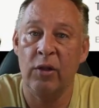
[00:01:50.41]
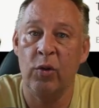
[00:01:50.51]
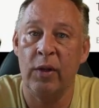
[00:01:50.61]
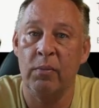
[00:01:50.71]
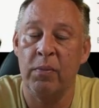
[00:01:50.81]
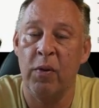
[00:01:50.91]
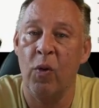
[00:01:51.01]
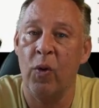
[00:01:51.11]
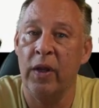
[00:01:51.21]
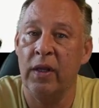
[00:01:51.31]
to
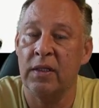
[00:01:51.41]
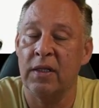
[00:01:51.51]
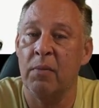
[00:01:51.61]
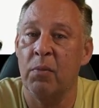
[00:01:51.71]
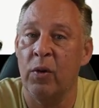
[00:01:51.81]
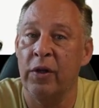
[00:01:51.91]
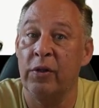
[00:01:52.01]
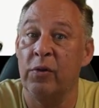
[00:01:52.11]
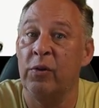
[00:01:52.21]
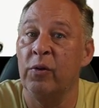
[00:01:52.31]
employ somebody
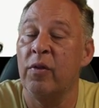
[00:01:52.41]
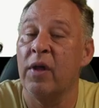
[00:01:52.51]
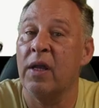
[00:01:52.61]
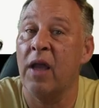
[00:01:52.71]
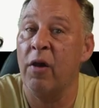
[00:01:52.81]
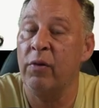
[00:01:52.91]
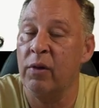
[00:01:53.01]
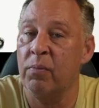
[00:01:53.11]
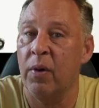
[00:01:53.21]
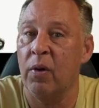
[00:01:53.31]
to do the coding
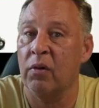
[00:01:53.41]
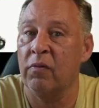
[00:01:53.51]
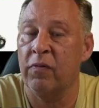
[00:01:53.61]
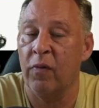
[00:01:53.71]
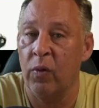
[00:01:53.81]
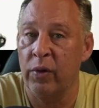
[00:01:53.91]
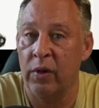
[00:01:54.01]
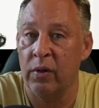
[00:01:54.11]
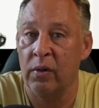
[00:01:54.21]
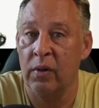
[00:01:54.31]
part for
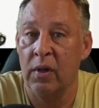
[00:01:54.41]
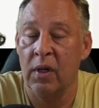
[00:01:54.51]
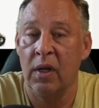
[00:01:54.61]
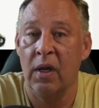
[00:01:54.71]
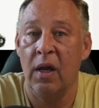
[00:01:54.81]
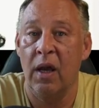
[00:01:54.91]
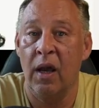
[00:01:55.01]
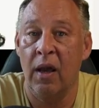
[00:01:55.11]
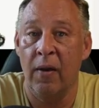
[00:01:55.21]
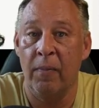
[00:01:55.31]
you,
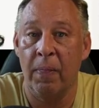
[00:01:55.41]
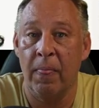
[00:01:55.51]
to